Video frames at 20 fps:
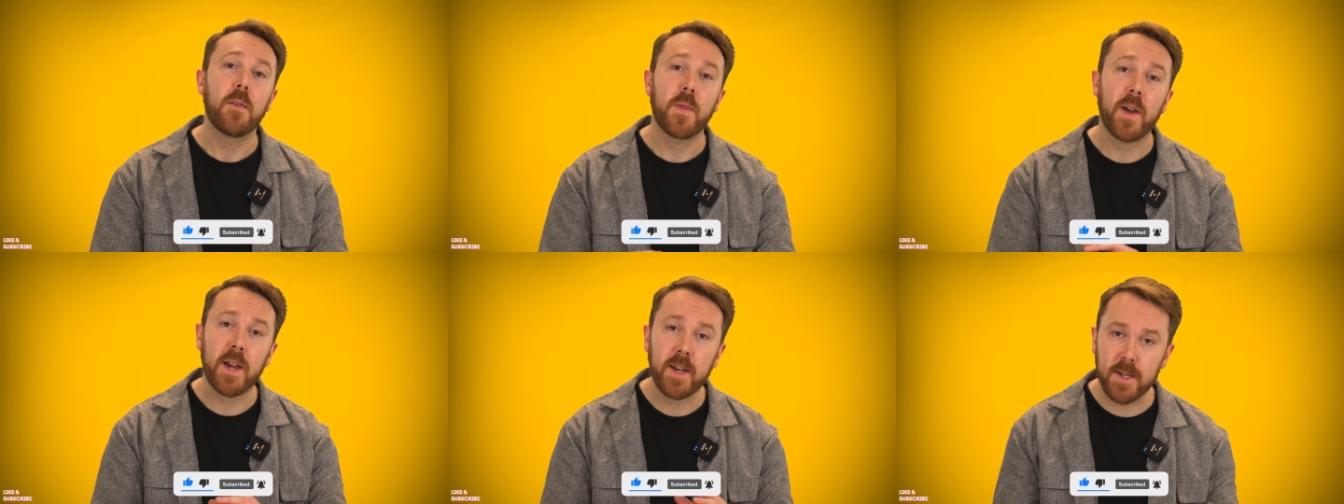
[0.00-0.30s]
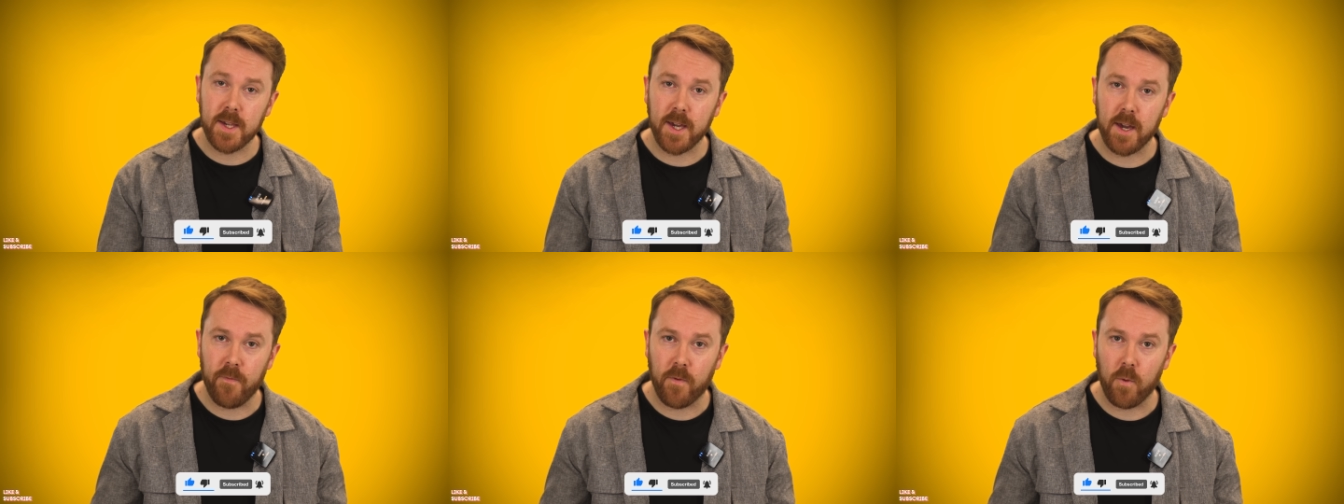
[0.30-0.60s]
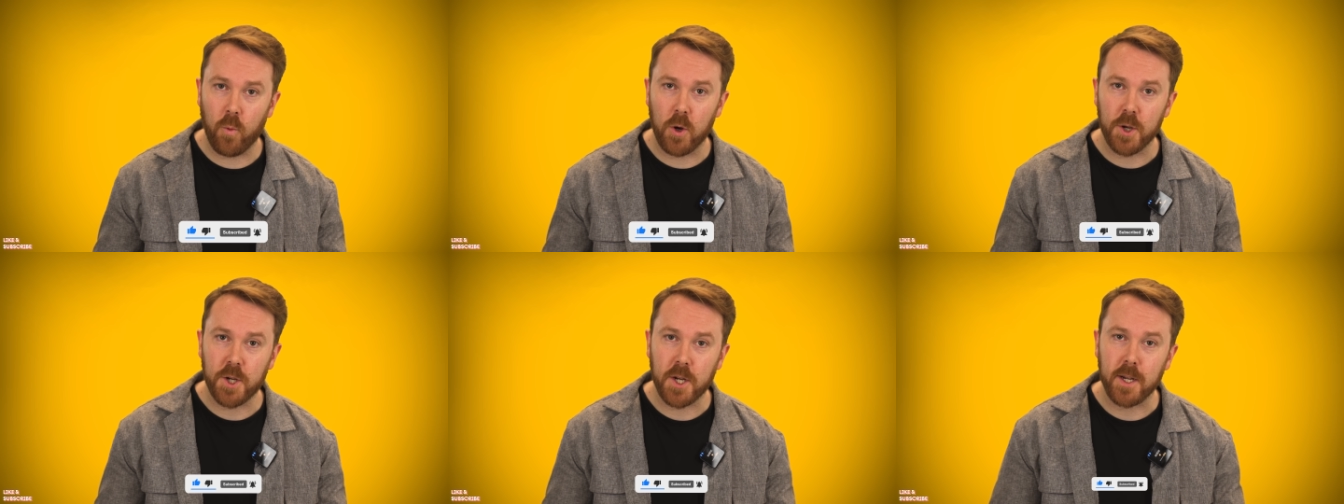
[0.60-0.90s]
Thanks again for
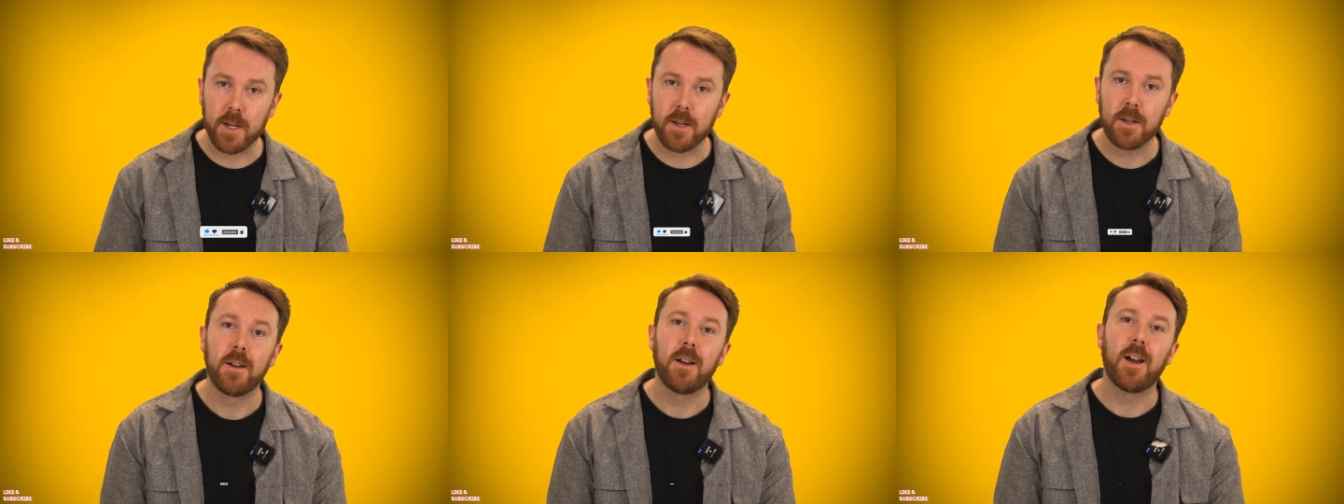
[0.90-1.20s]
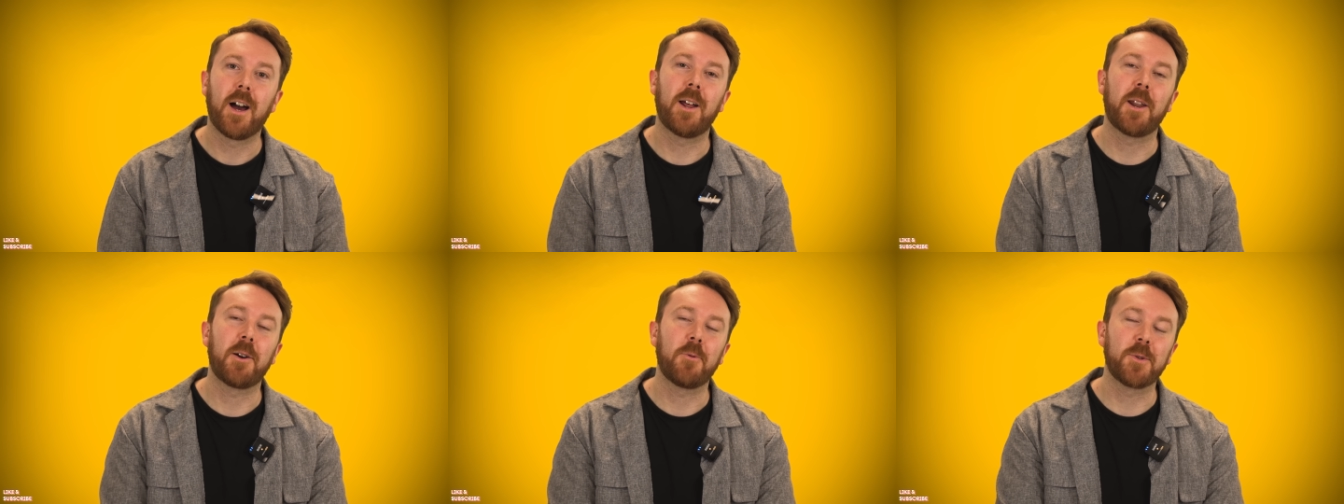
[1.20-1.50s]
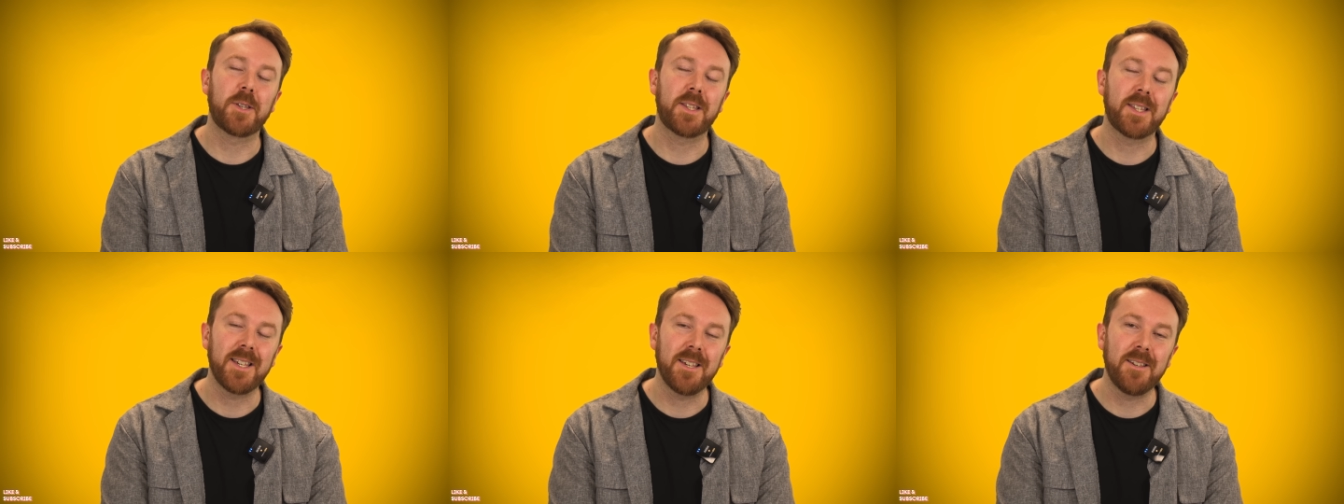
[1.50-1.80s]
watching and I will
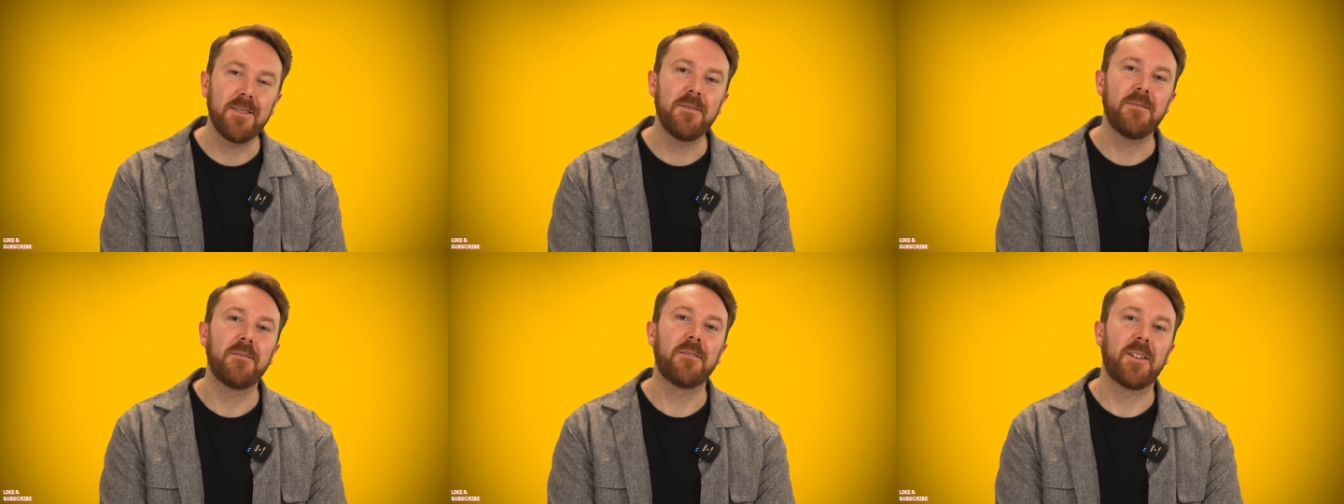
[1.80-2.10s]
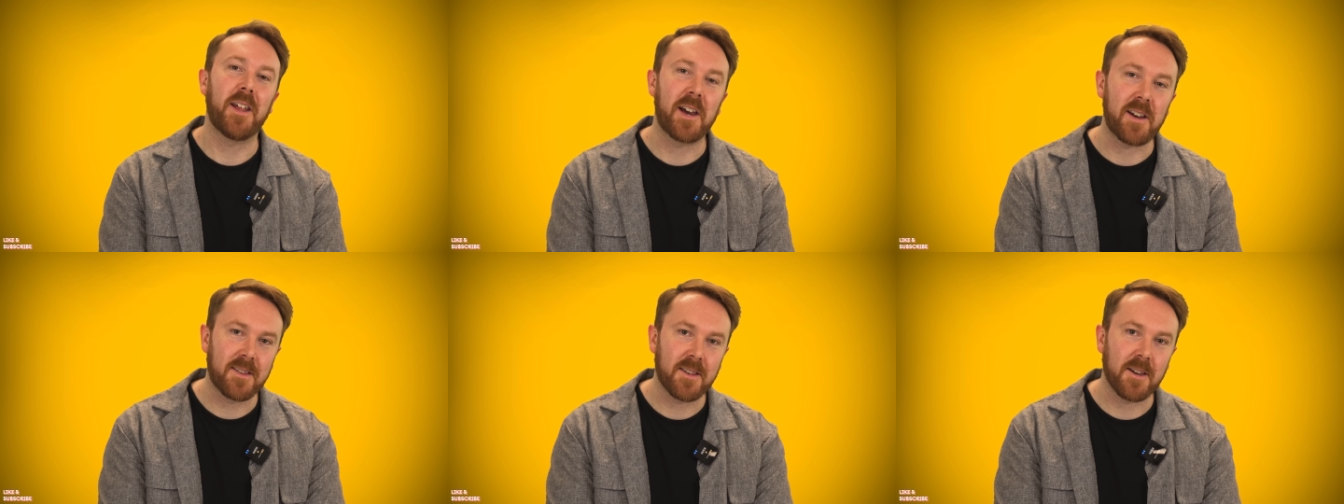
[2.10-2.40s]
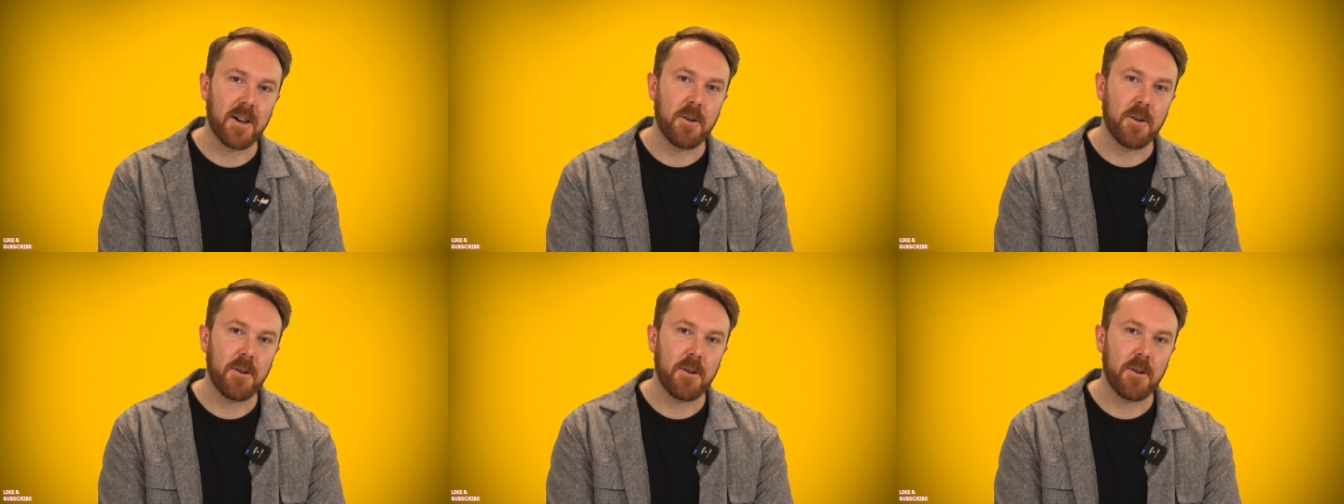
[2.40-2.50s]
see you next